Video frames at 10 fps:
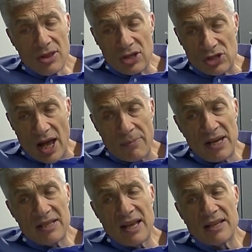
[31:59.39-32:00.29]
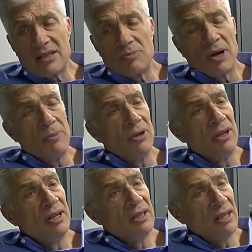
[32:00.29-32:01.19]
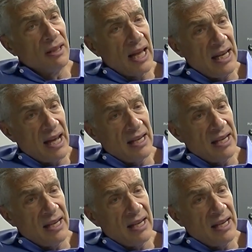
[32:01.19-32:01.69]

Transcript: The Japanese asset bubble, mid